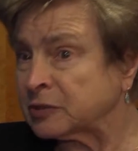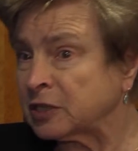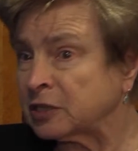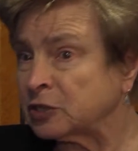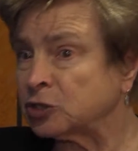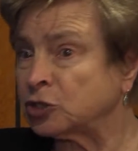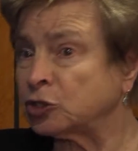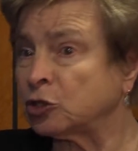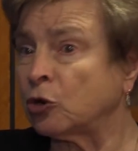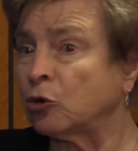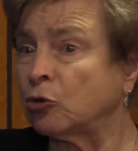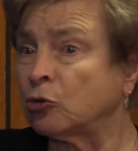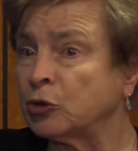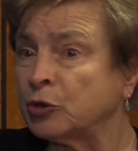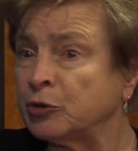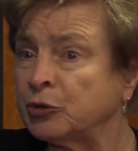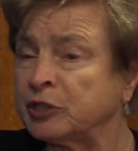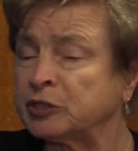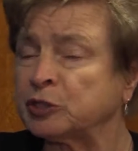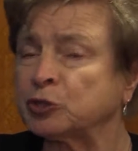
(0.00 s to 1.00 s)
So
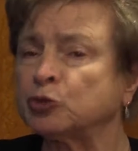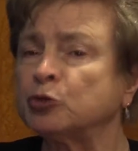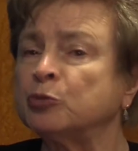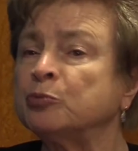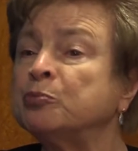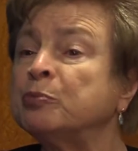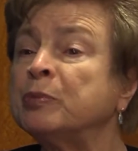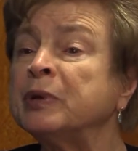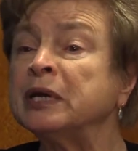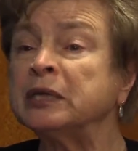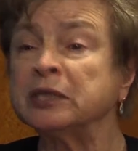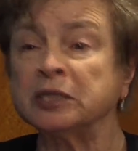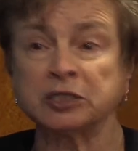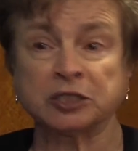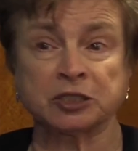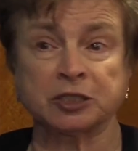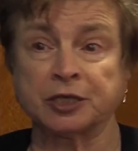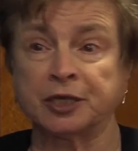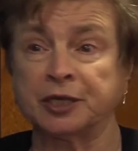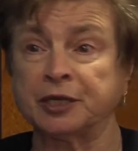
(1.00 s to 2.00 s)
it's
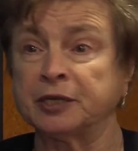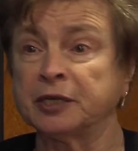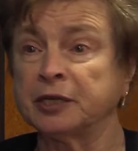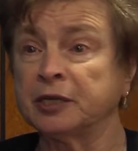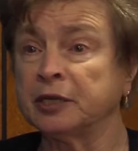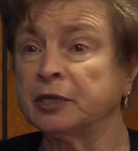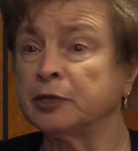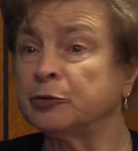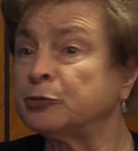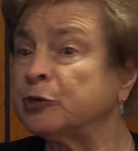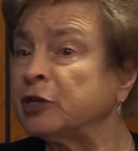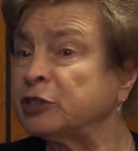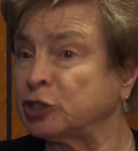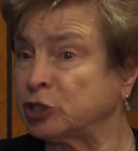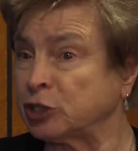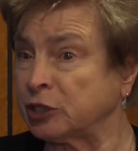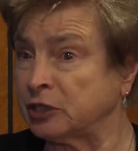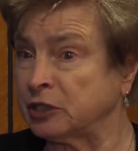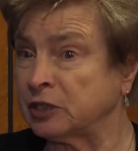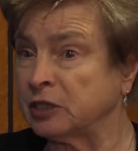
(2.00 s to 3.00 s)
tremendously
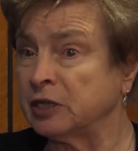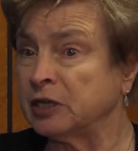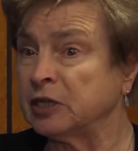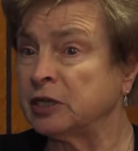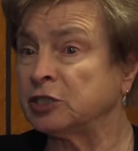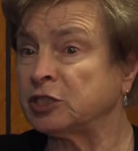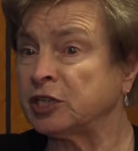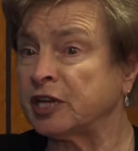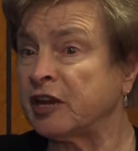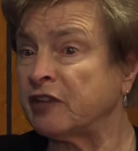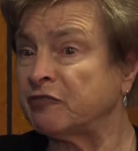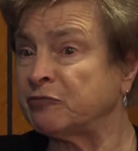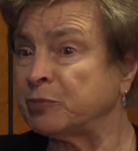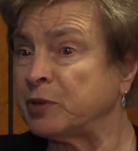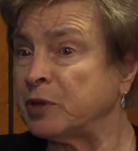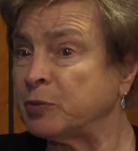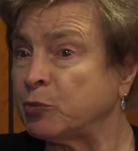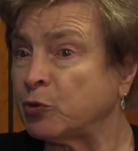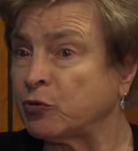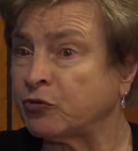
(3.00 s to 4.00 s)
enriching to have
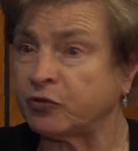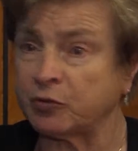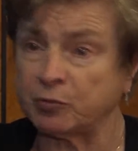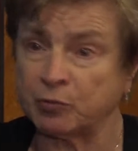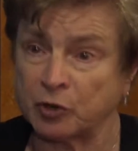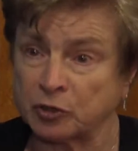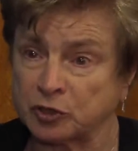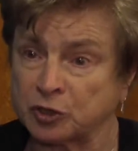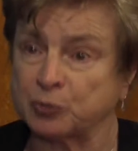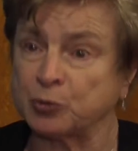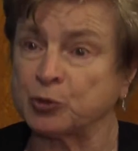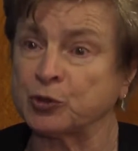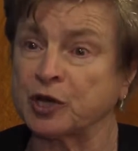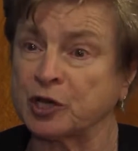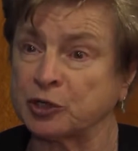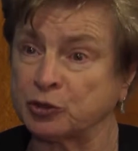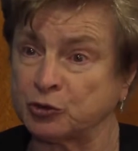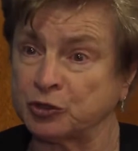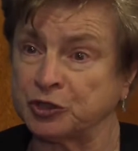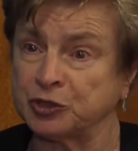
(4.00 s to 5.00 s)
people from multiple
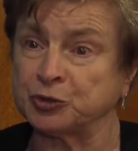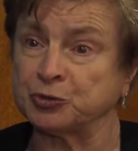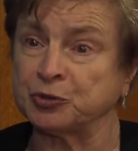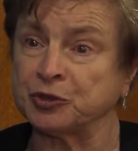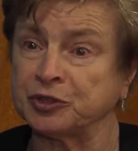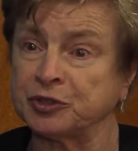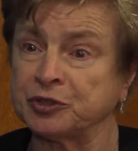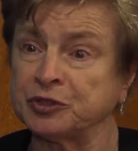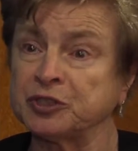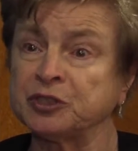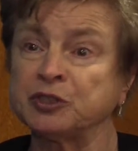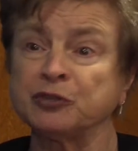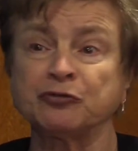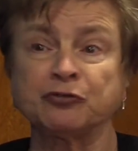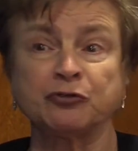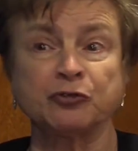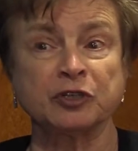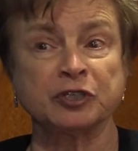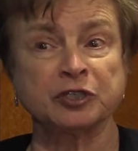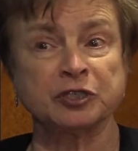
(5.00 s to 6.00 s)
countries with
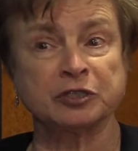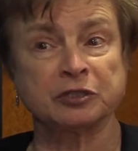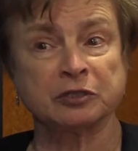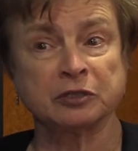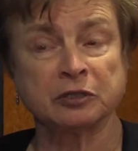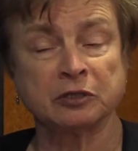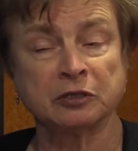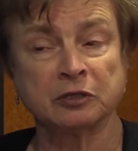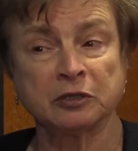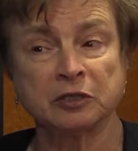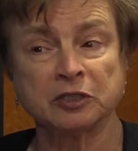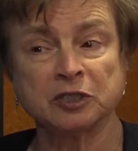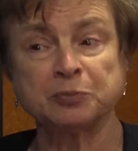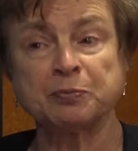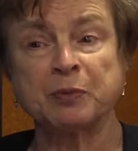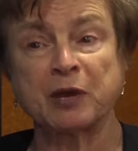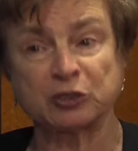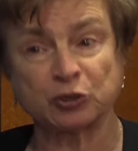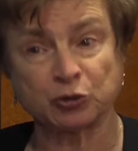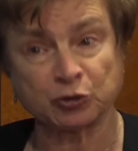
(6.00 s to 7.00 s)
different
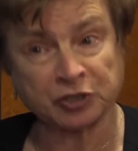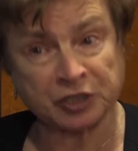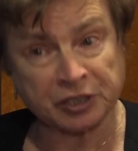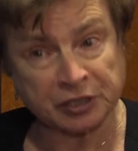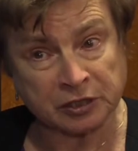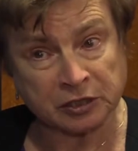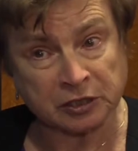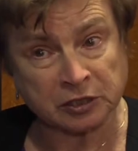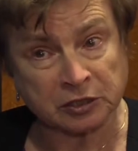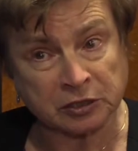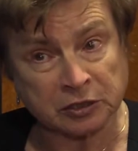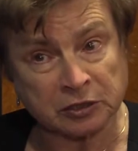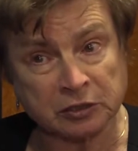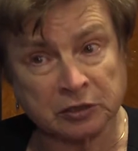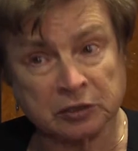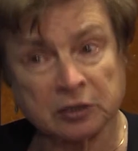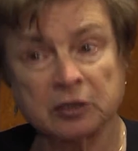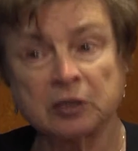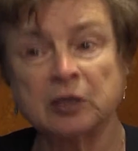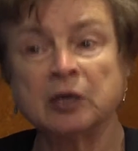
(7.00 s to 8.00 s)
specialties
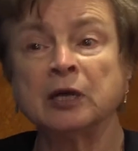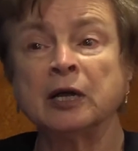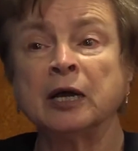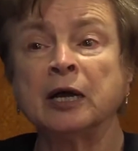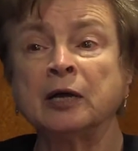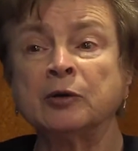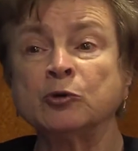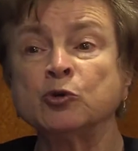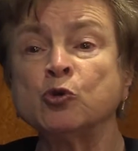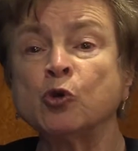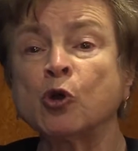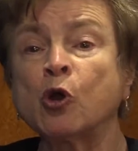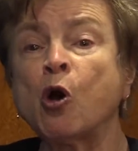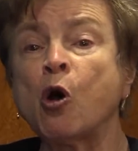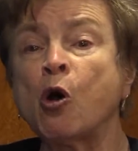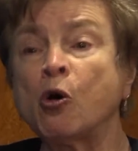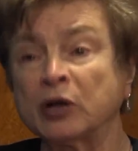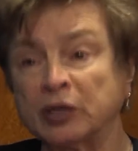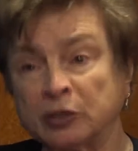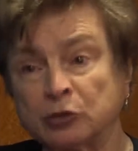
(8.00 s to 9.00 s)
who are
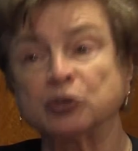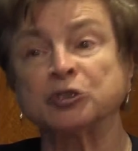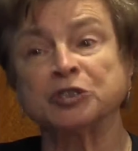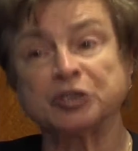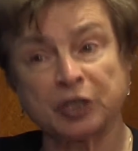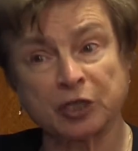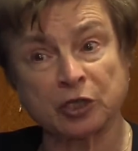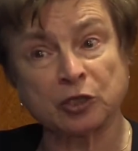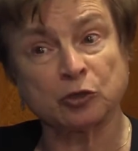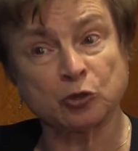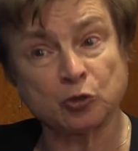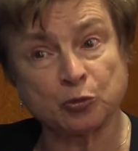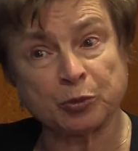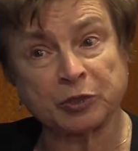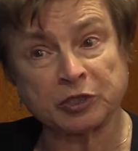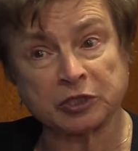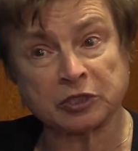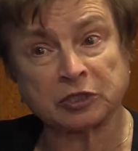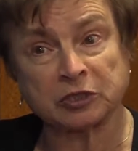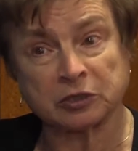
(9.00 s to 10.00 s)
all interested in
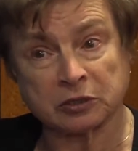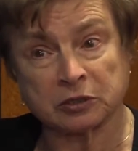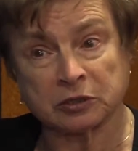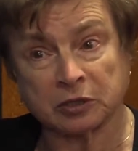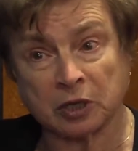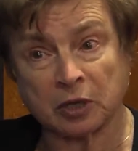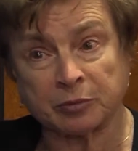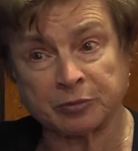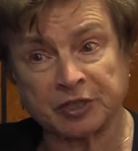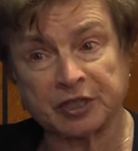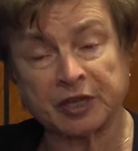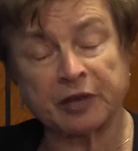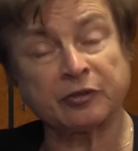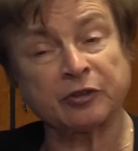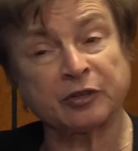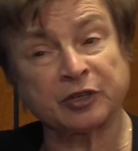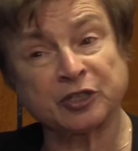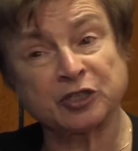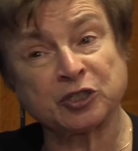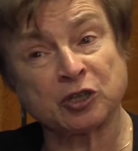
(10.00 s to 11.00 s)
lupus come together
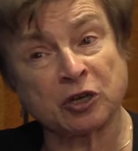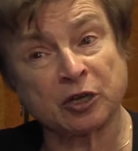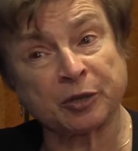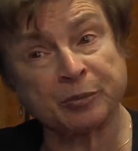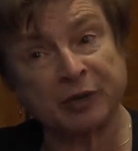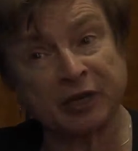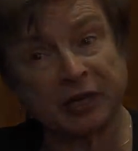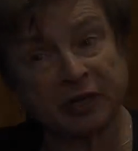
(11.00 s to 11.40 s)
to talk about